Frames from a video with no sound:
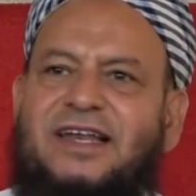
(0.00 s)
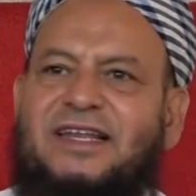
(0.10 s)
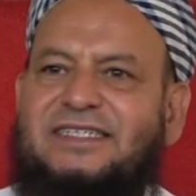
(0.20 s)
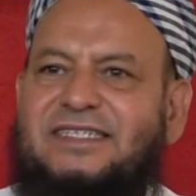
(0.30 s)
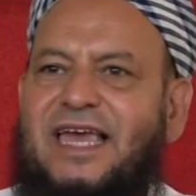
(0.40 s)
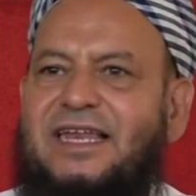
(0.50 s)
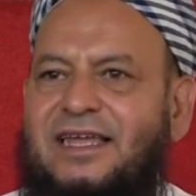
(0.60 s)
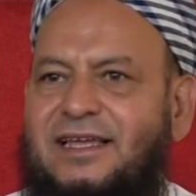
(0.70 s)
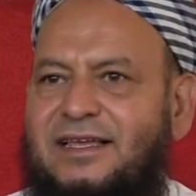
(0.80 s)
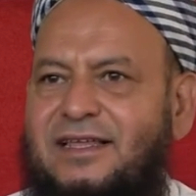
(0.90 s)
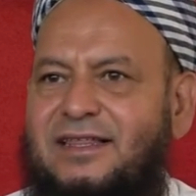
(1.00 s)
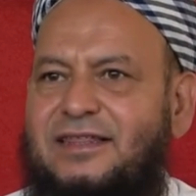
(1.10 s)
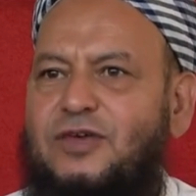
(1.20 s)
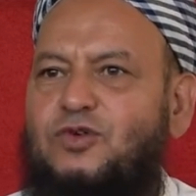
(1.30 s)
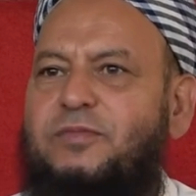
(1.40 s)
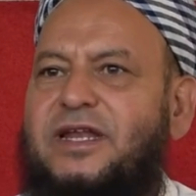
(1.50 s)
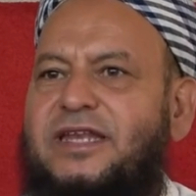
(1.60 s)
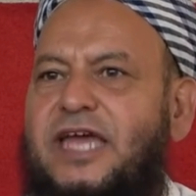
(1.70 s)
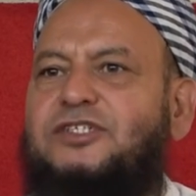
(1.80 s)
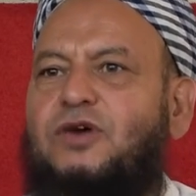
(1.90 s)
understanding the human
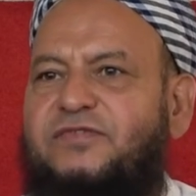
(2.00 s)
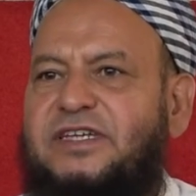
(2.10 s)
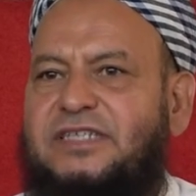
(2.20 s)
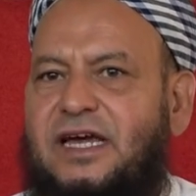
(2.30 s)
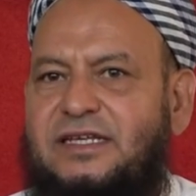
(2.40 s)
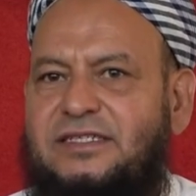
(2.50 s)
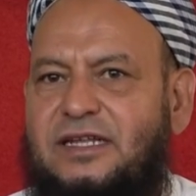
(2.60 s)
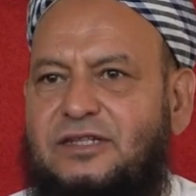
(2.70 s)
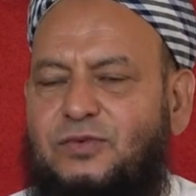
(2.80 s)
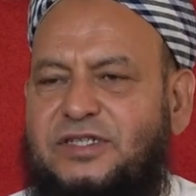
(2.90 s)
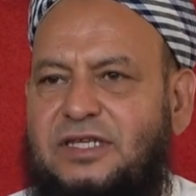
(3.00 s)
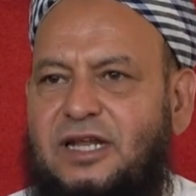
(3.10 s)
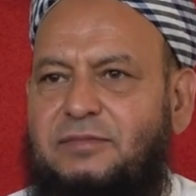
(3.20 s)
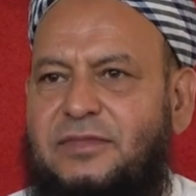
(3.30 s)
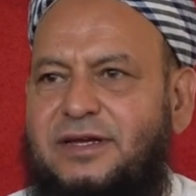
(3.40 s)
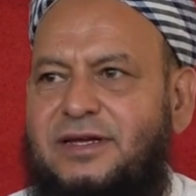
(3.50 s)
nature of Isa alayhi salatu wasalam,